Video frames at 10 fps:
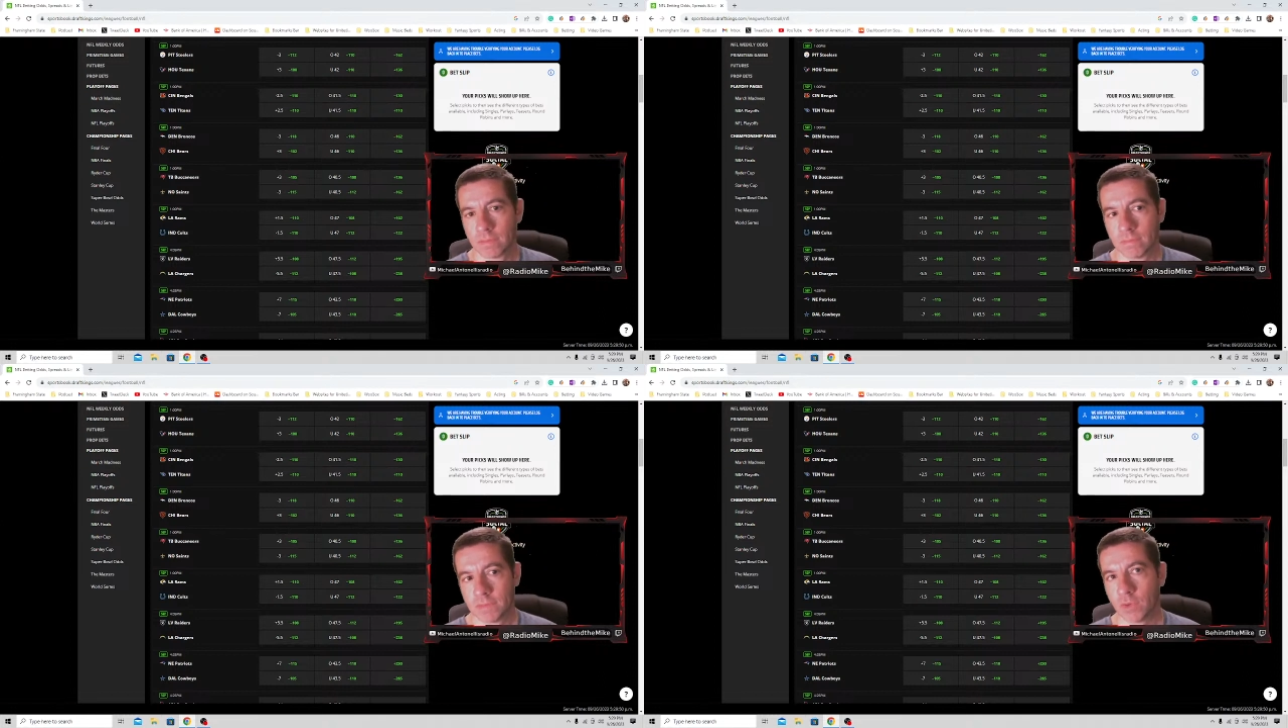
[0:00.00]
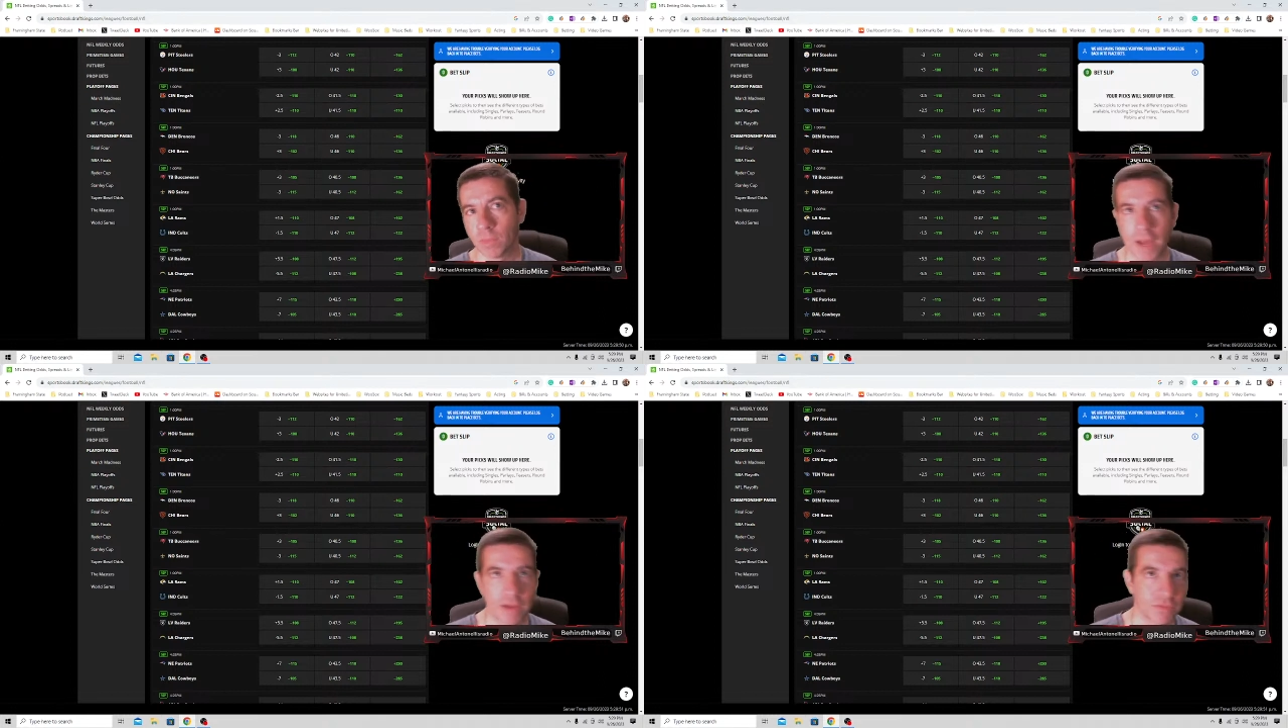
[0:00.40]
to
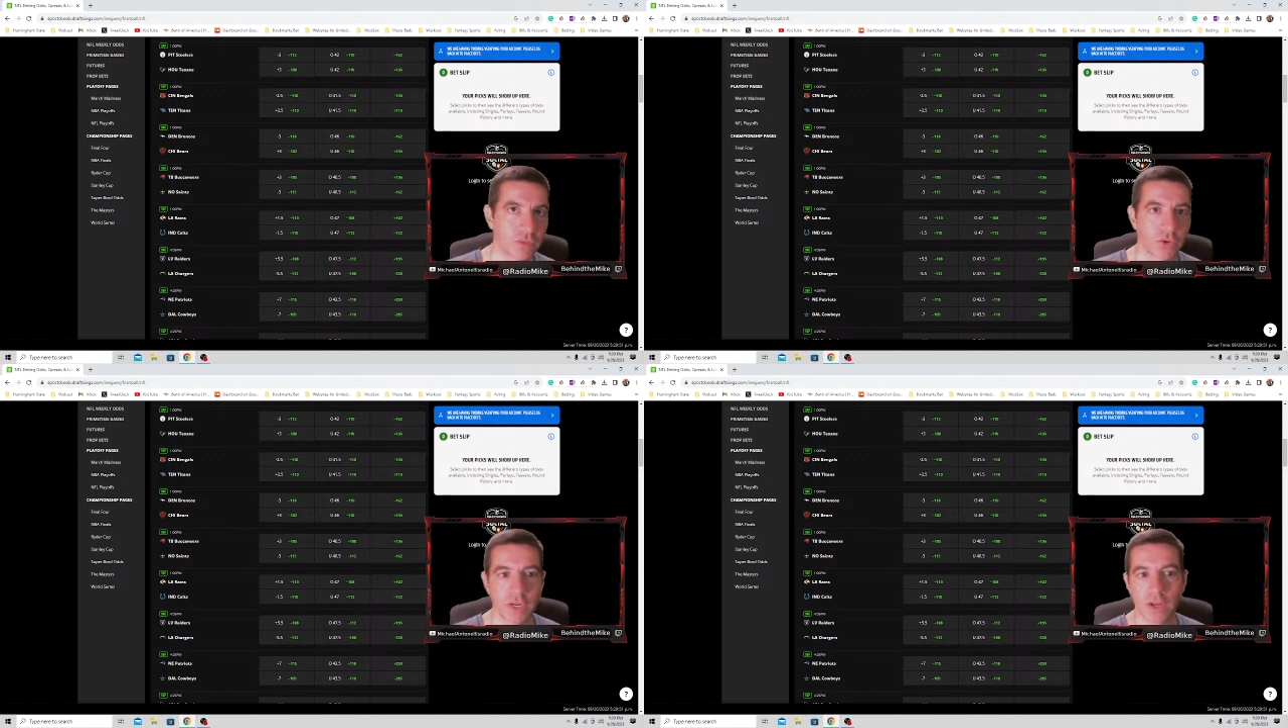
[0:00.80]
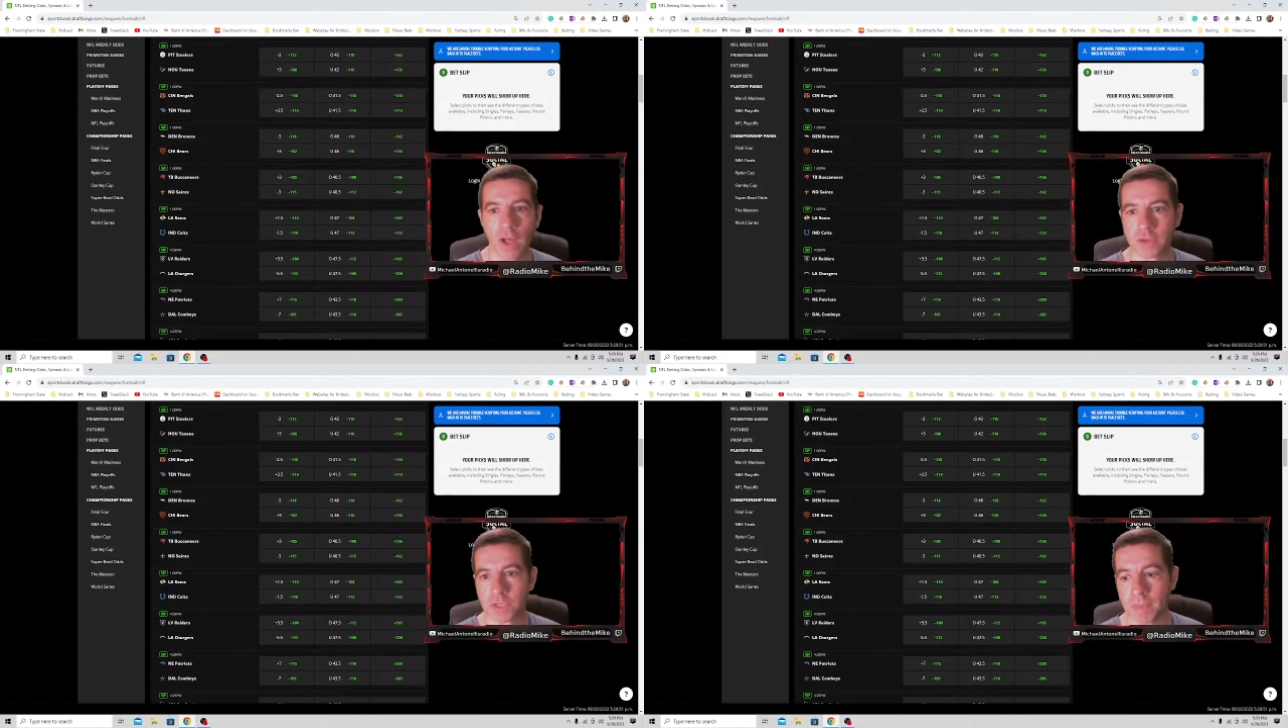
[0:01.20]
about
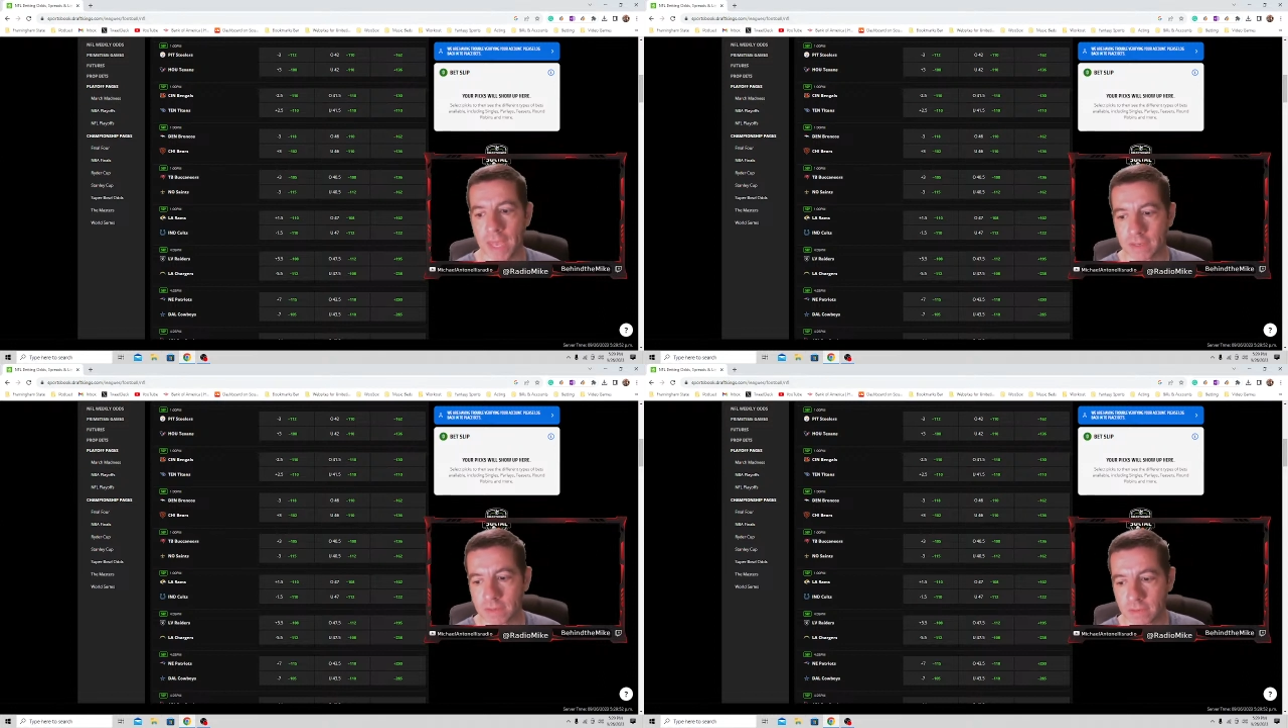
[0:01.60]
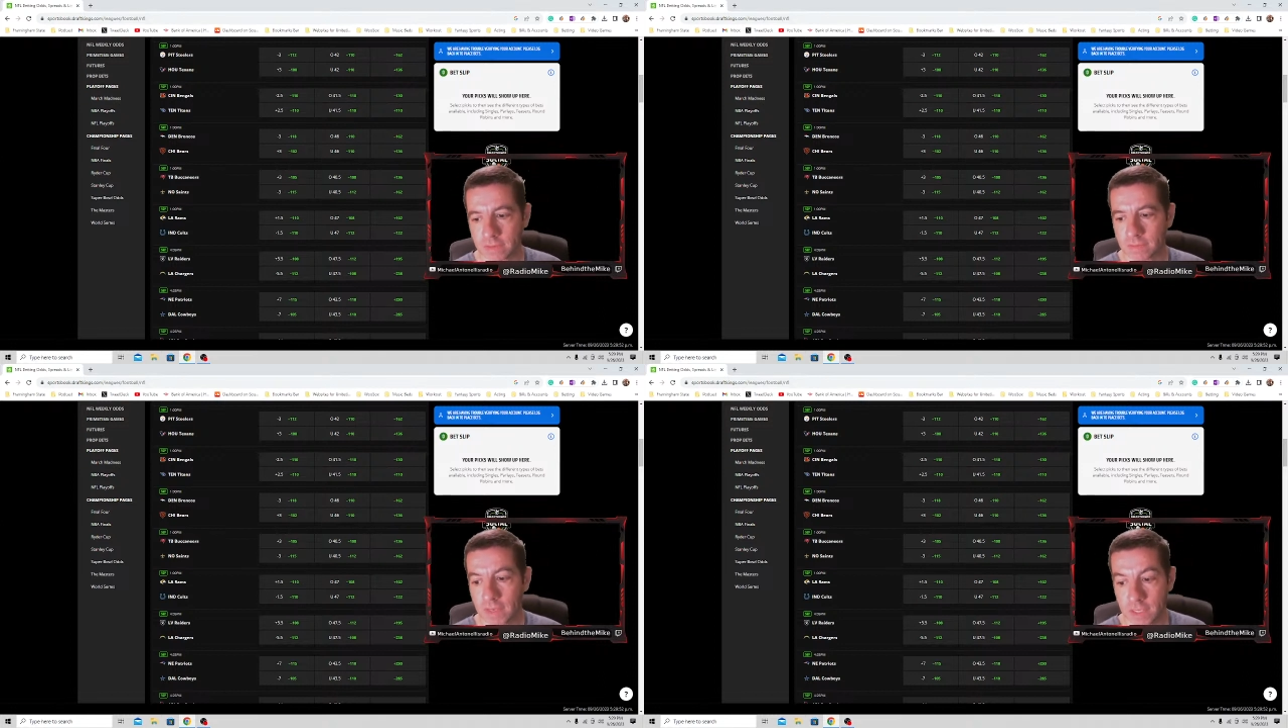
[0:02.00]
$30 a bet.
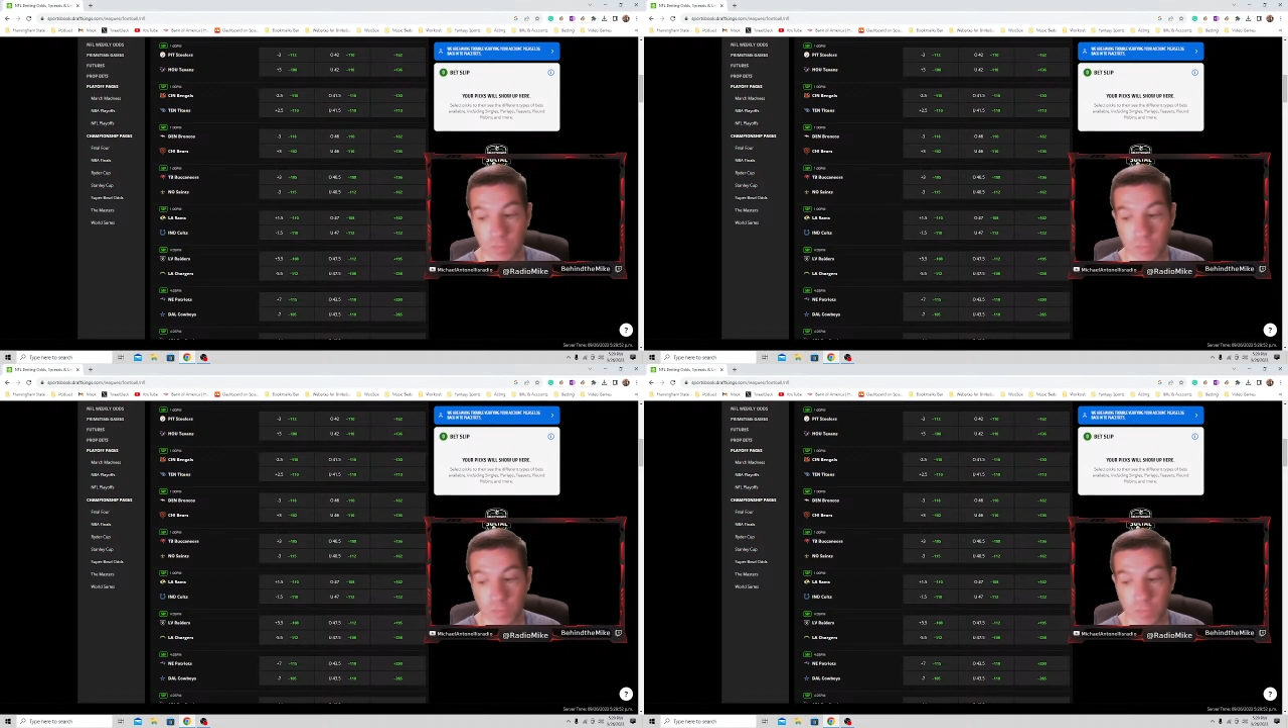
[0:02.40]
It's